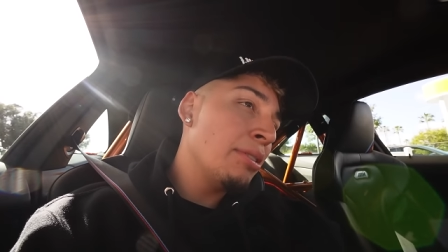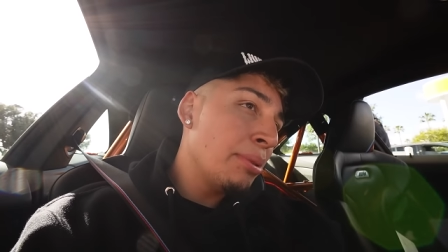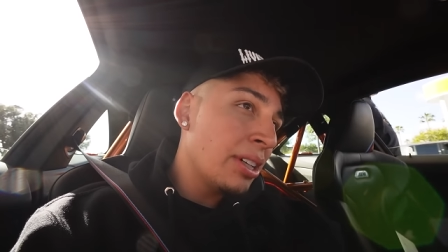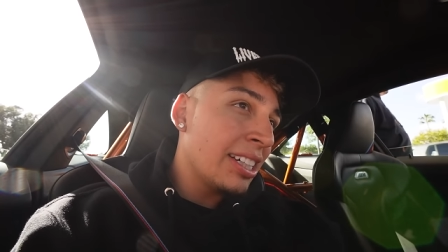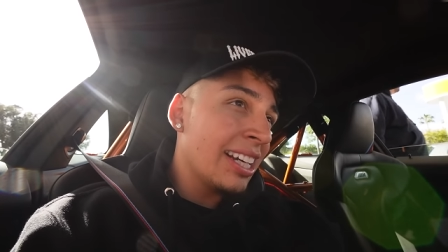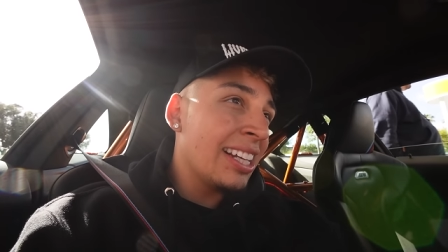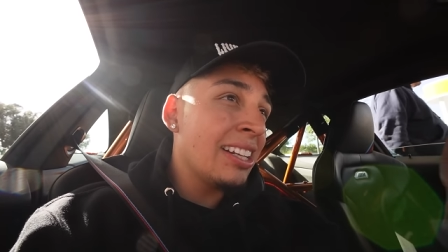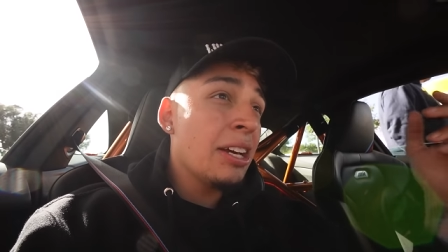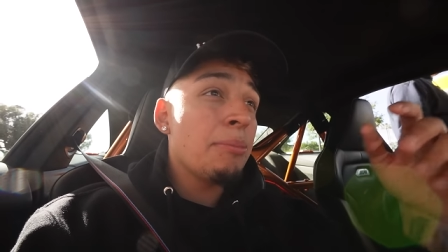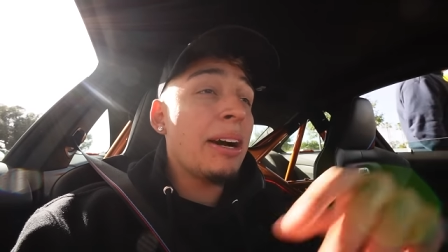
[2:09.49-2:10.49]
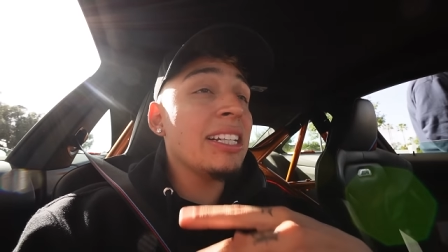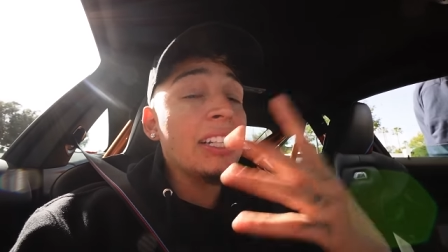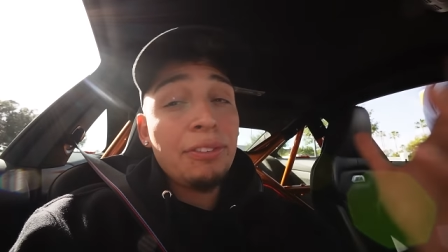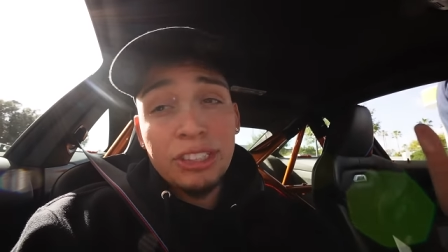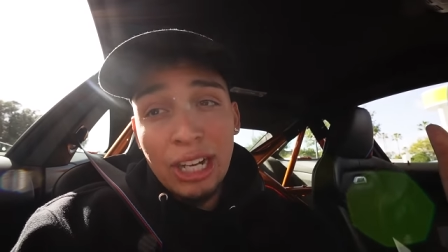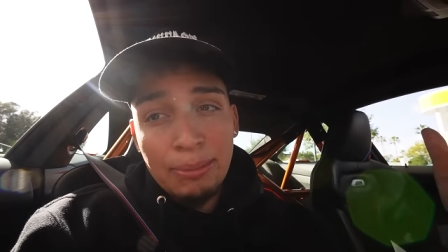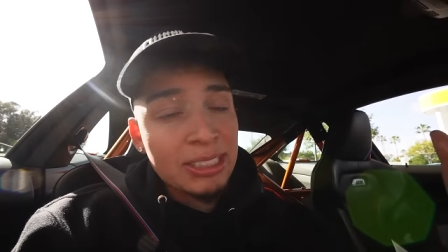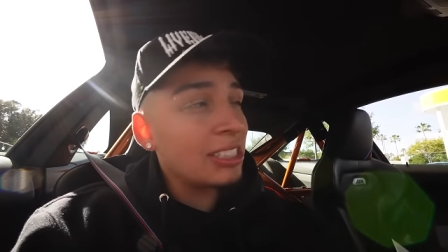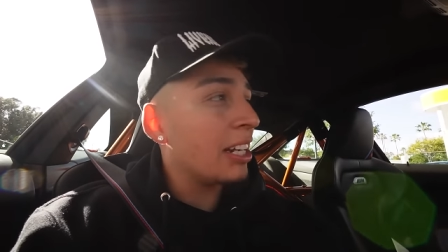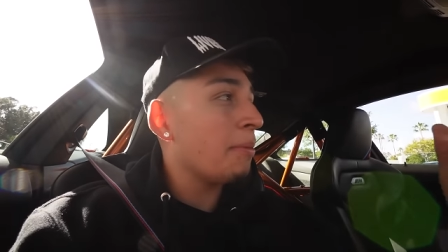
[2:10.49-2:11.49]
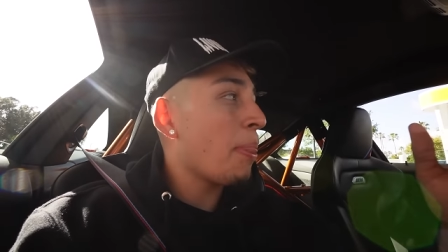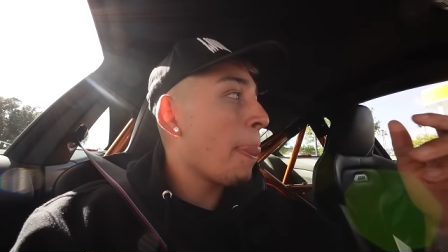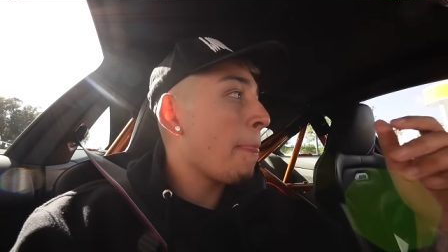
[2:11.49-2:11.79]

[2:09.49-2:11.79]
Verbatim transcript: rebuilt again by a different shop this time.